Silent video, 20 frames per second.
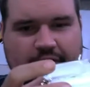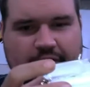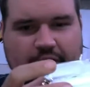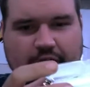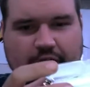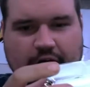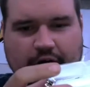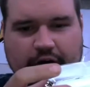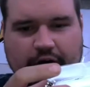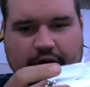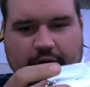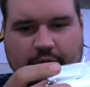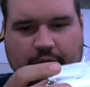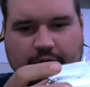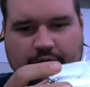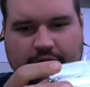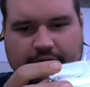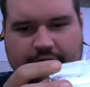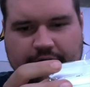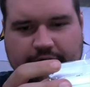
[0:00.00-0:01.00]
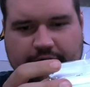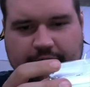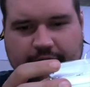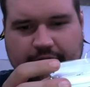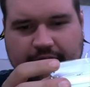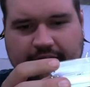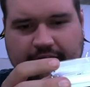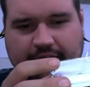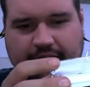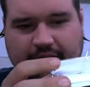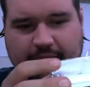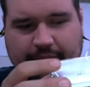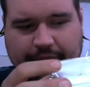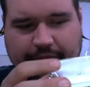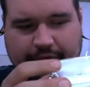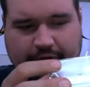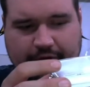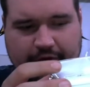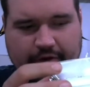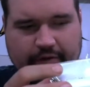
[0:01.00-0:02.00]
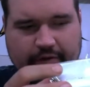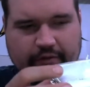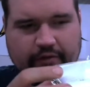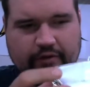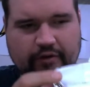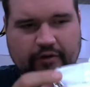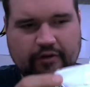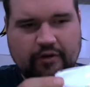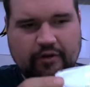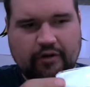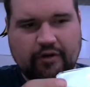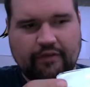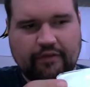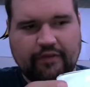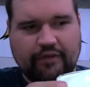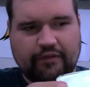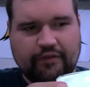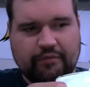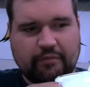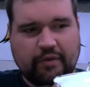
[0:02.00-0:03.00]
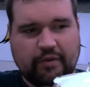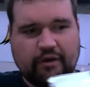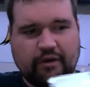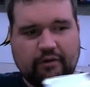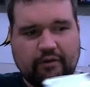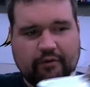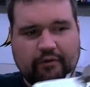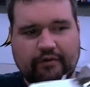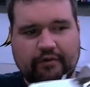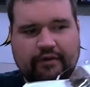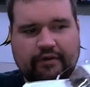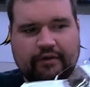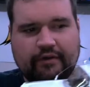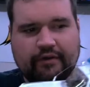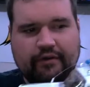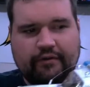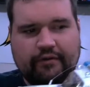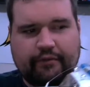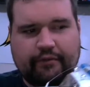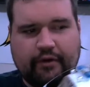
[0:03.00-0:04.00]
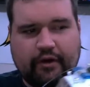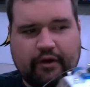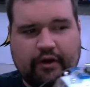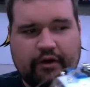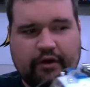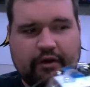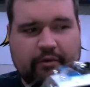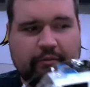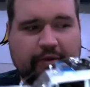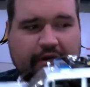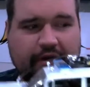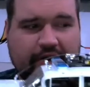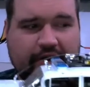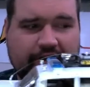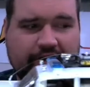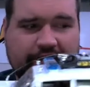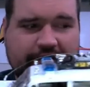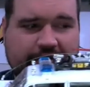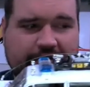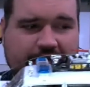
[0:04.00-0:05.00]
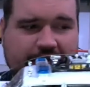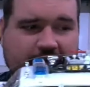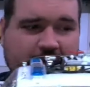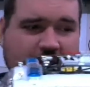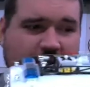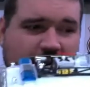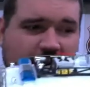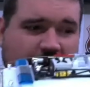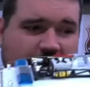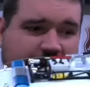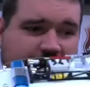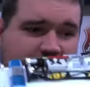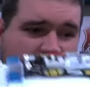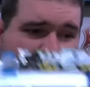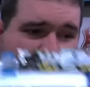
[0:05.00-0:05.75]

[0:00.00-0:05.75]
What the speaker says: Auto World, you really came through on this model. For $100, you honestly